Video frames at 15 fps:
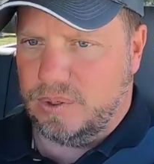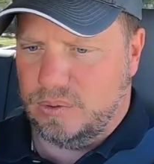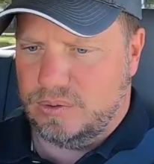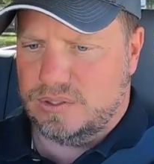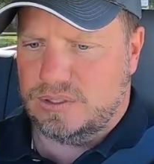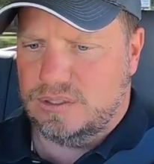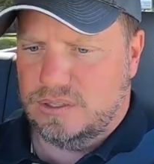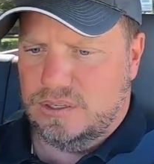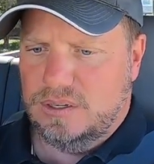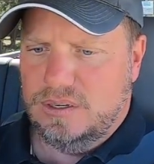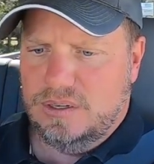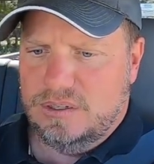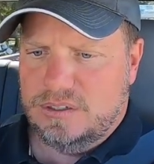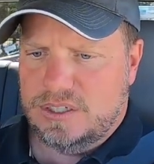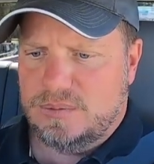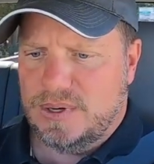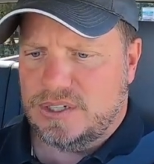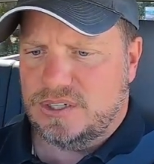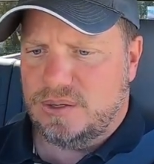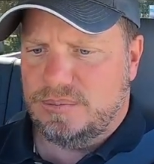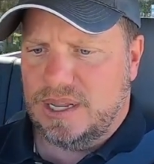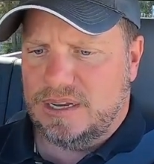modes, just to
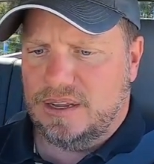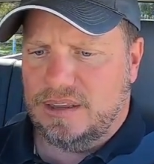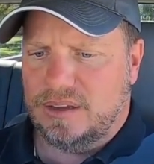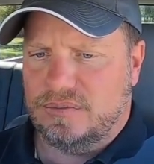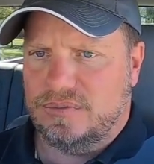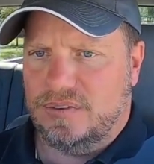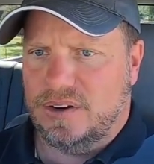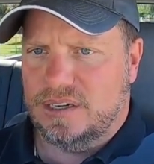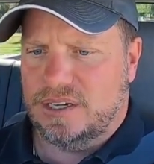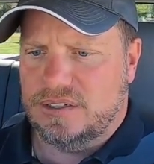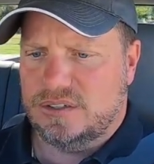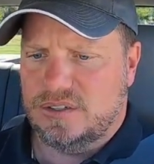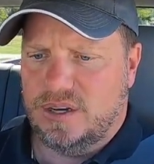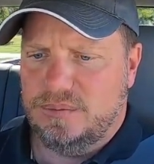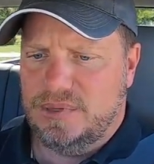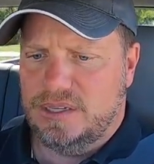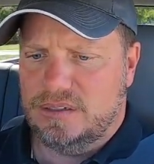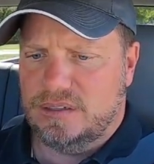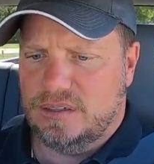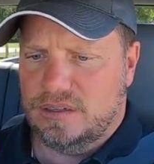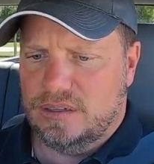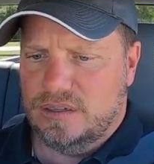make sure I'm not anything funky. So I'm
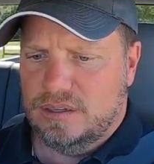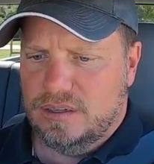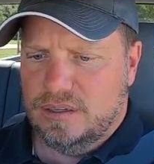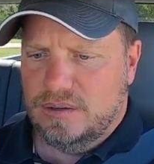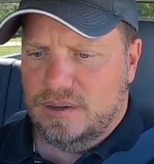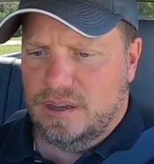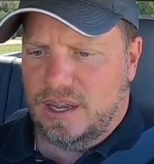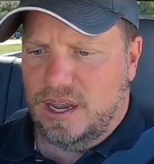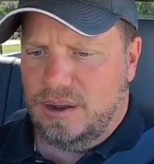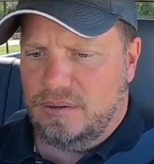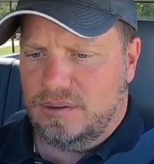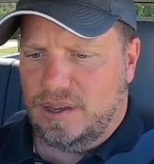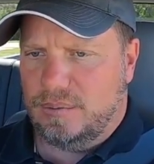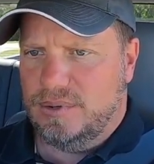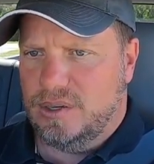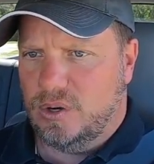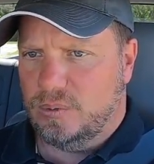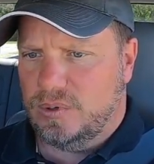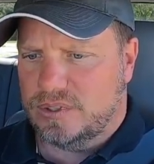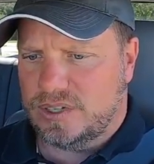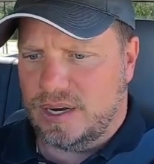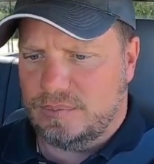in
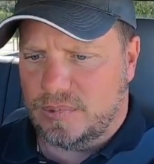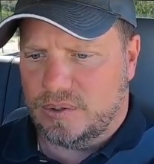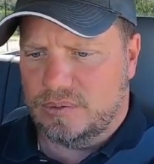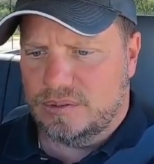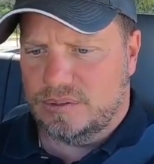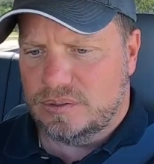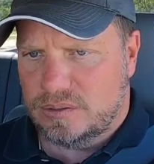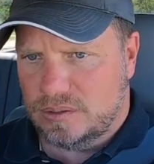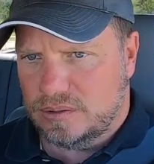normal drive mode.